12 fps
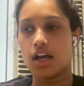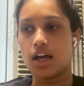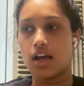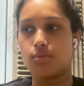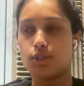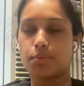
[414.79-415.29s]

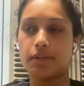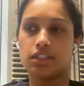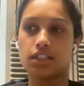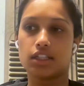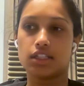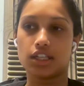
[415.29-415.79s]
which
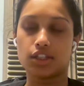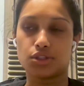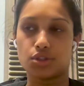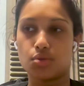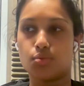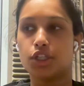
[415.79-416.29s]
basically tells
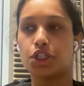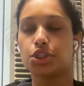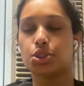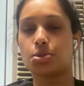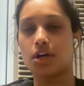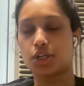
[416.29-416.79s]
you which
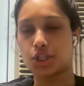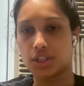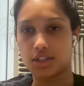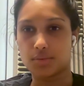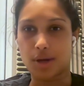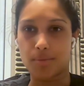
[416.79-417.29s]

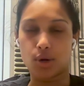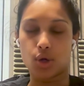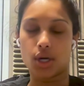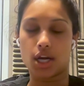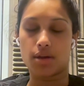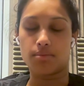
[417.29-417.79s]
instruction in my
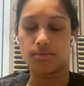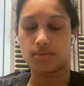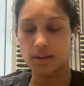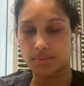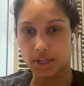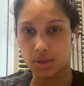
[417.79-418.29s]
program
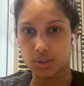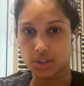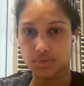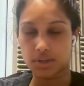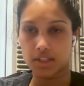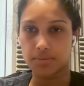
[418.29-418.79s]
am I going
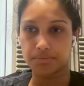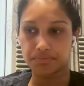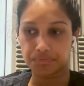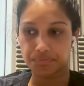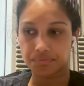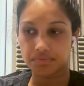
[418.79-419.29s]
to run.
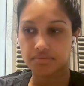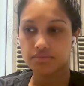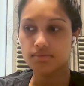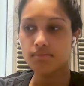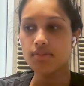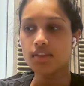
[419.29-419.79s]

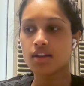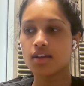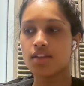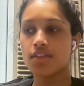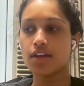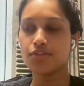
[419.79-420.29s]

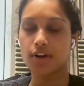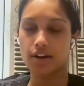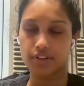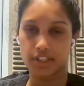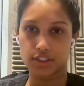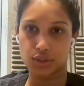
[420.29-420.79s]
And then for
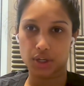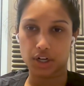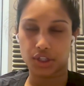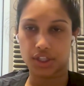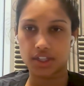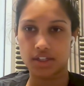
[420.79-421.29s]
every
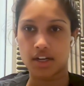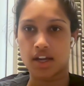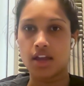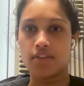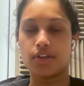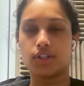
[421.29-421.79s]
instruction,
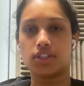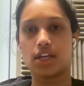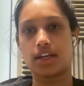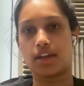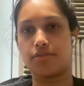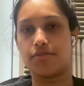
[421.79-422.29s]
there's
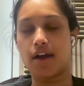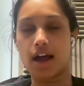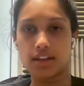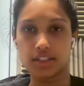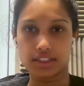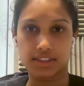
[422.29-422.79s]
like a
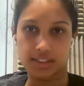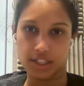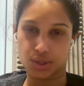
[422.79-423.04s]
valid state